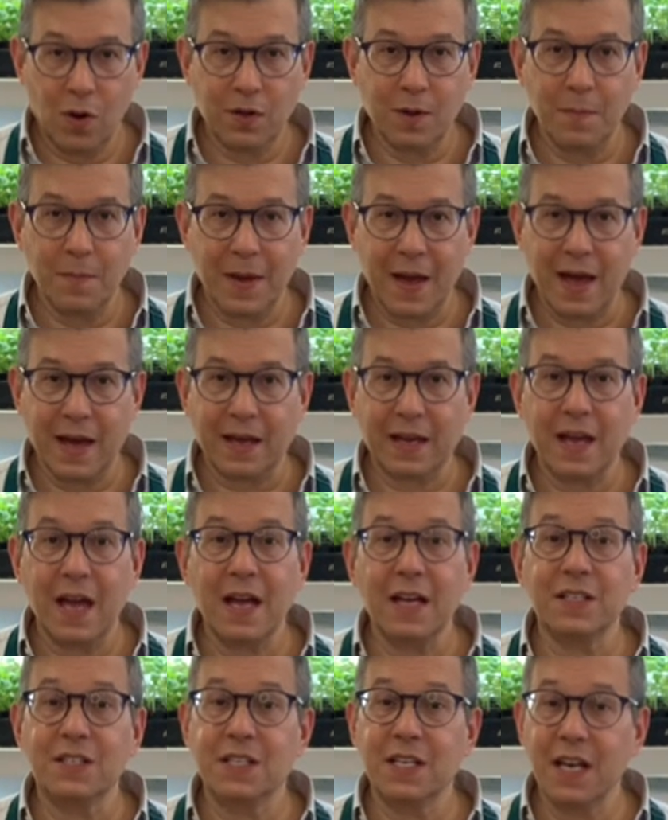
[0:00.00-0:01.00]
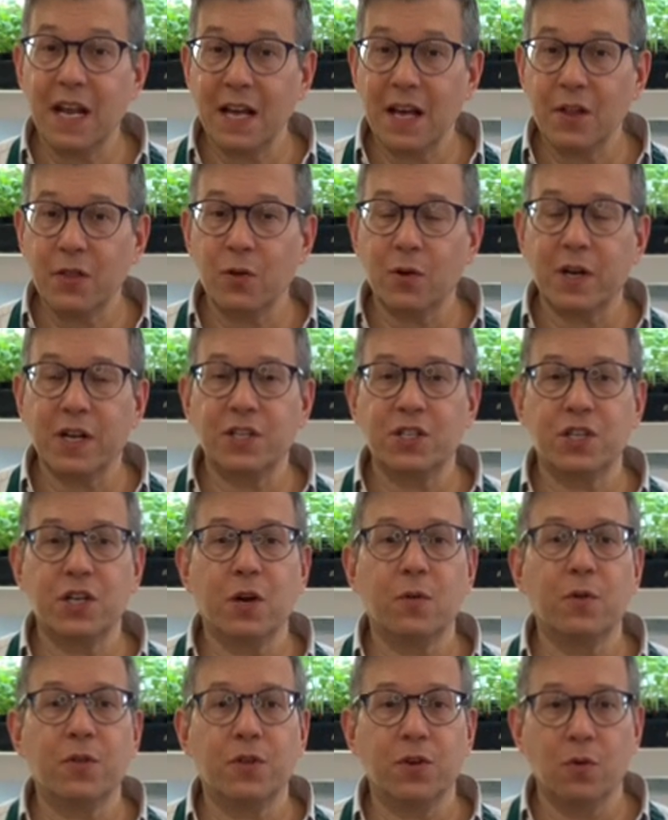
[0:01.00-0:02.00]
welcome back. Today I thought I'd share
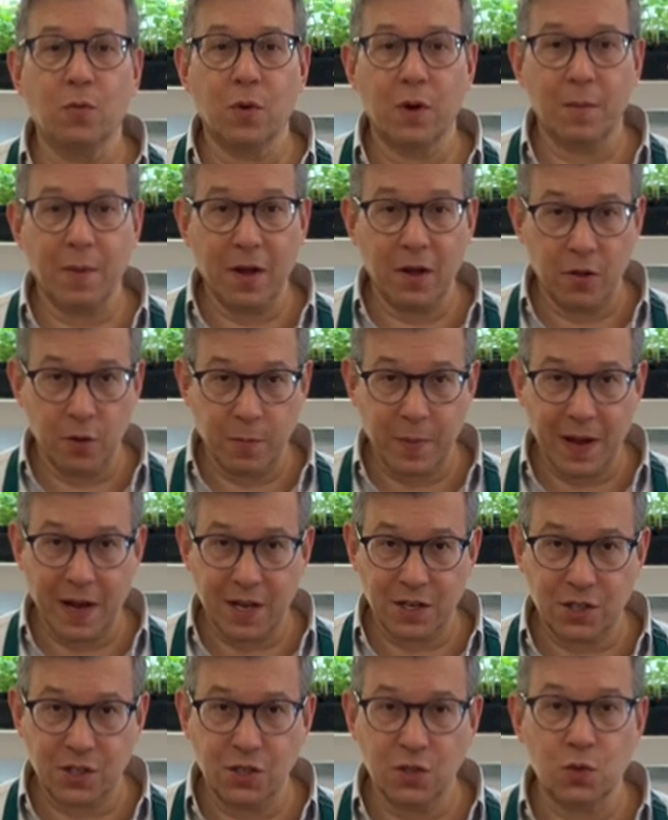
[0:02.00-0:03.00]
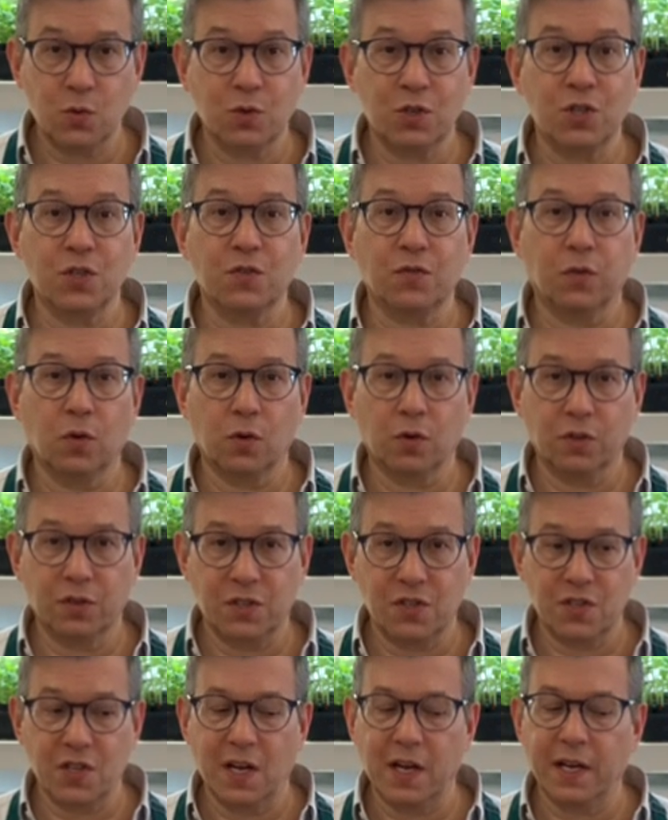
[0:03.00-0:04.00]
with you one of my other passions, which is floral
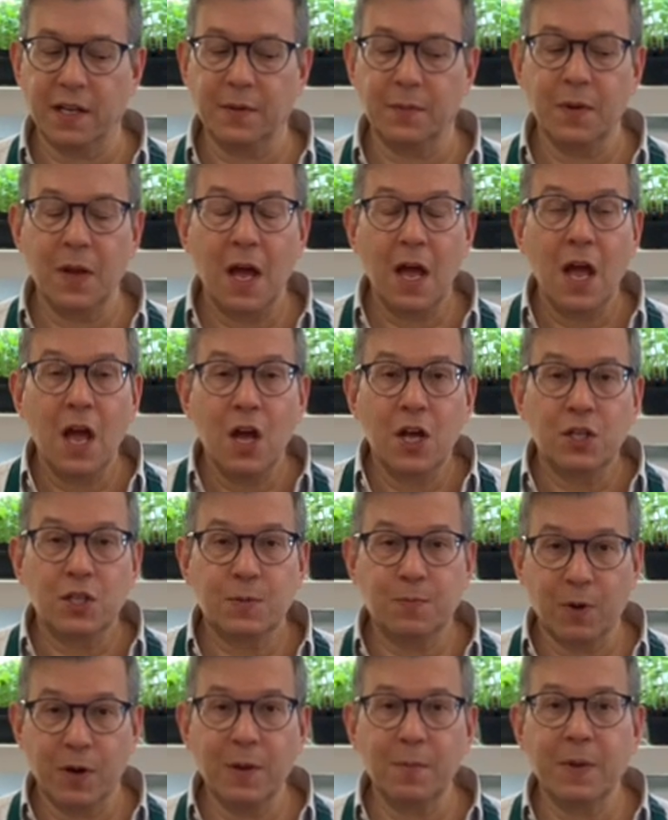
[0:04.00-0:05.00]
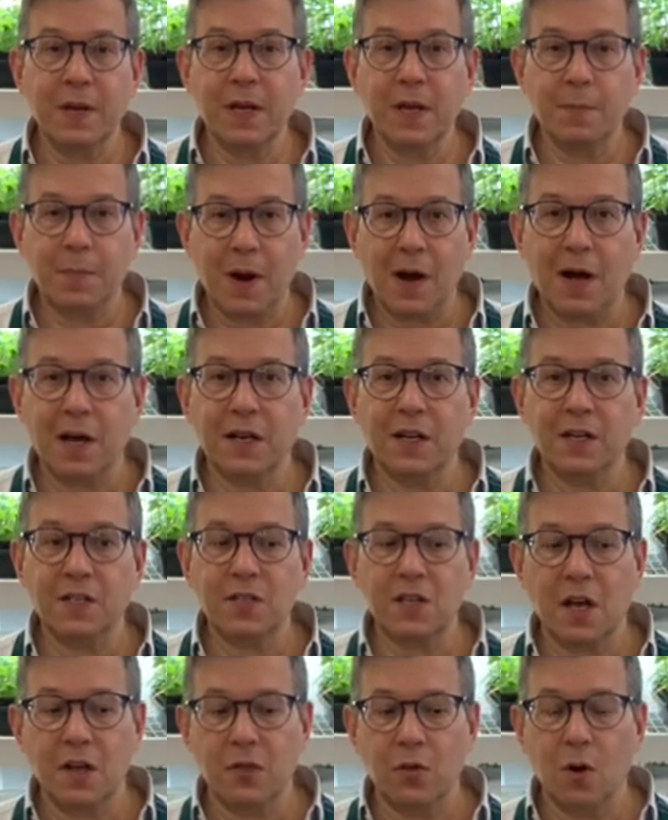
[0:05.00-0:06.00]
design. Spring being upon
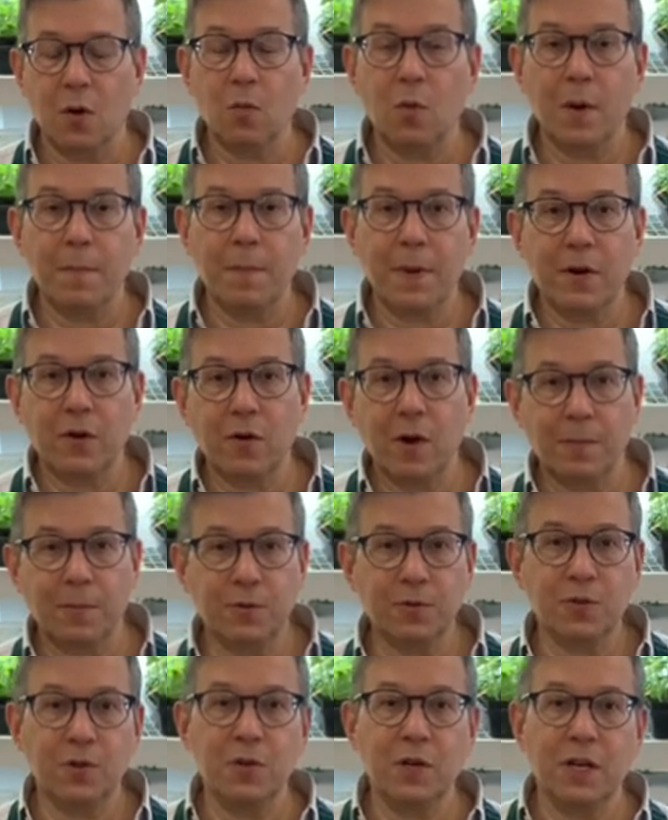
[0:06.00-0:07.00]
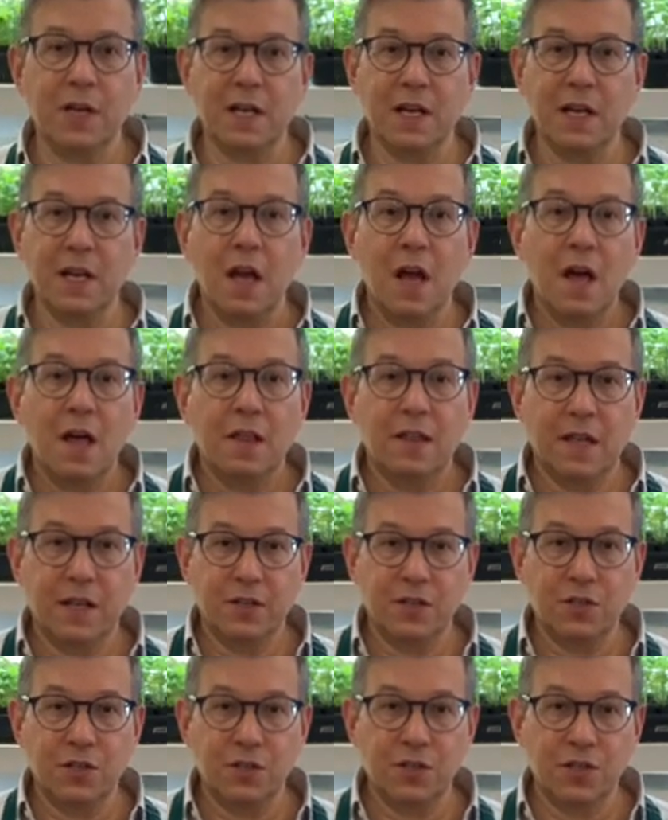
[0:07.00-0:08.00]
us, I thought what better opportunity than
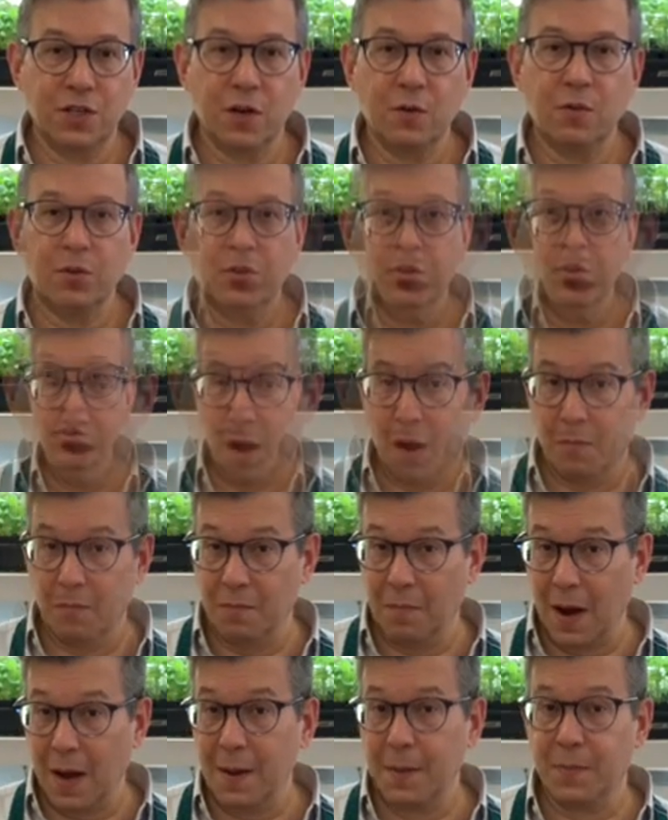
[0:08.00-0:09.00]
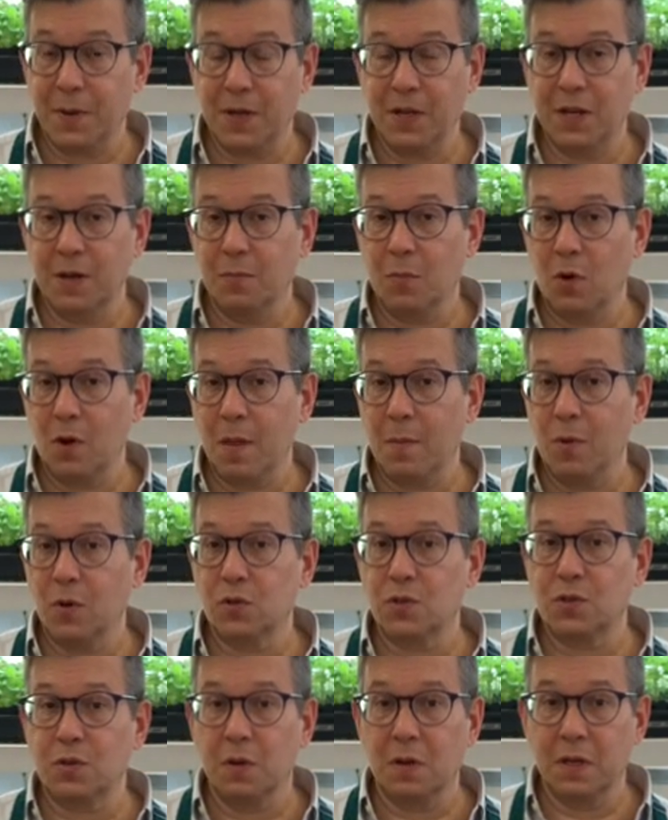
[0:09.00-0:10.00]
to share with you, in my opinion, one of the
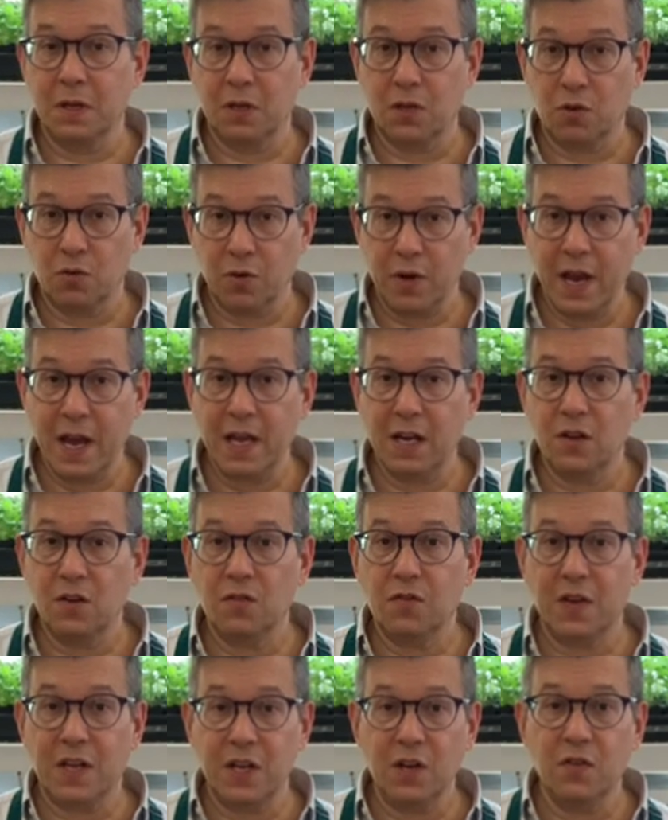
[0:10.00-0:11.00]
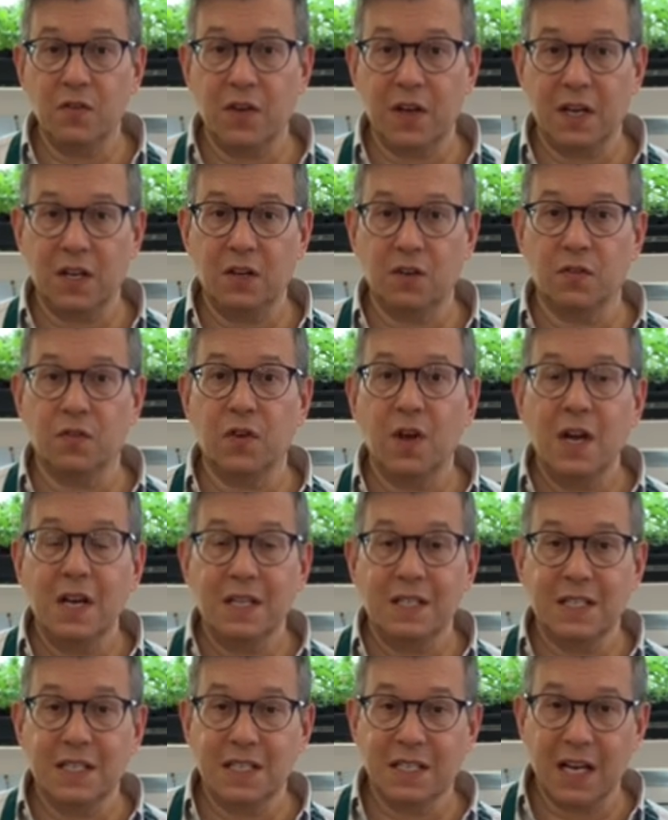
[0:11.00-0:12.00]
most creative, innovative
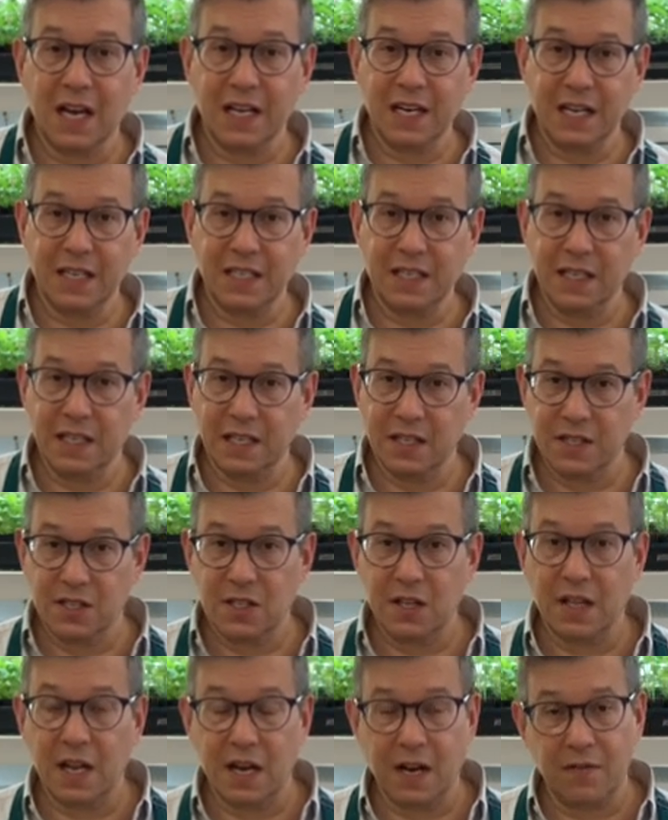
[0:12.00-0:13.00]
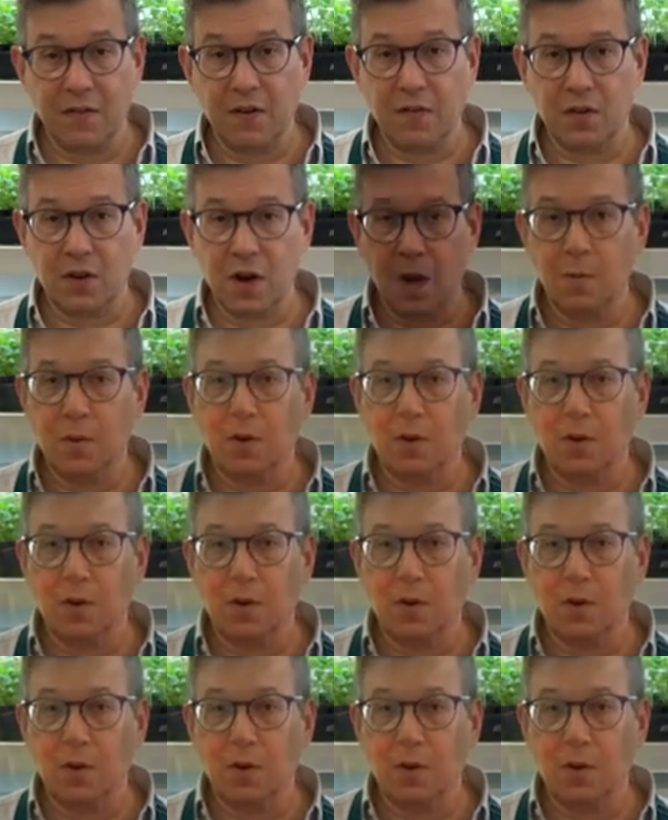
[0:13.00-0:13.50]
design ideas that I've ever come